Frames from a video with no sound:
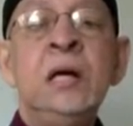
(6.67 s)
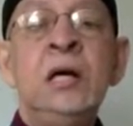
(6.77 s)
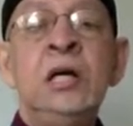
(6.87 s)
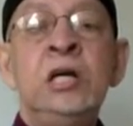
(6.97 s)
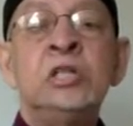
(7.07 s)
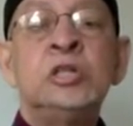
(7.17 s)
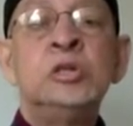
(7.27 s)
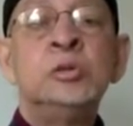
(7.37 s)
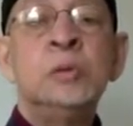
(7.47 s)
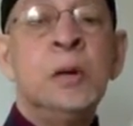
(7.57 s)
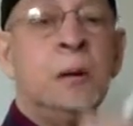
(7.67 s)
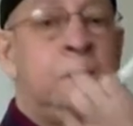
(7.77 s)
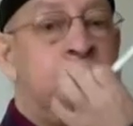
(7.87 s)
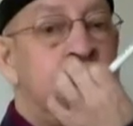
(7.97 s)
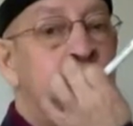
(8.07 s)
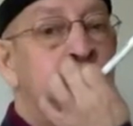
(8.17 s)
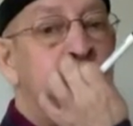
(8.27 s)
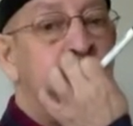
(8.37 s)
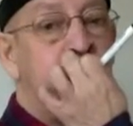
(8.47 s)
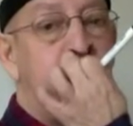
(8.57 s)
is to put
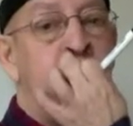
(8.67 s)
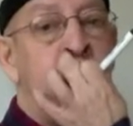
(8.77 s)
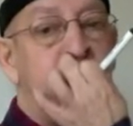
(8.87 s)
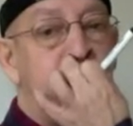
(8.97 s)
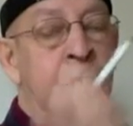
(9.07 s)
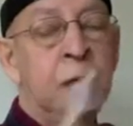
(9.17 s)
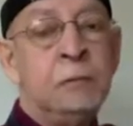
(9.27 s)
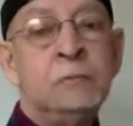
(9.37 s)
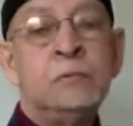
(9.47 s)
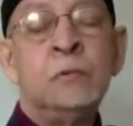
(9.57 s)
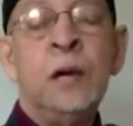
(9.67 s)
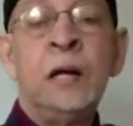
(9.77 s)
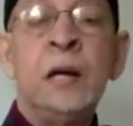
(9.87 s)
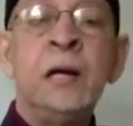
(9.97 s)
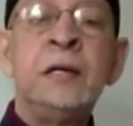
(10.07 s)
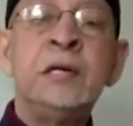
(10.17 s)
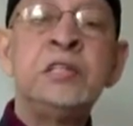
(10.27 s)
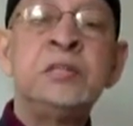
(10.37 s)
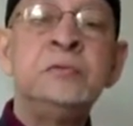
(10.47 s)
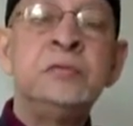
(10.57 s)
all, well, at
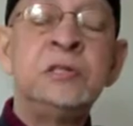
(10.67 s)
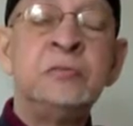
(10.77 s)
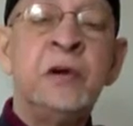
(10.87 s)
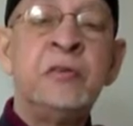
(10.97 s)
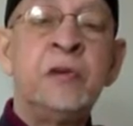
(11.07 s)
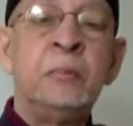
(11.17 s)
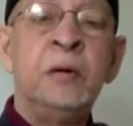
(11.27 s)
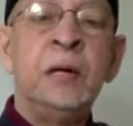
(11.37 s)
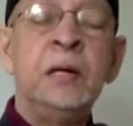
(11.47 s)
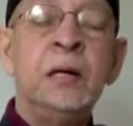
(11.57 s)
least this is a very summary,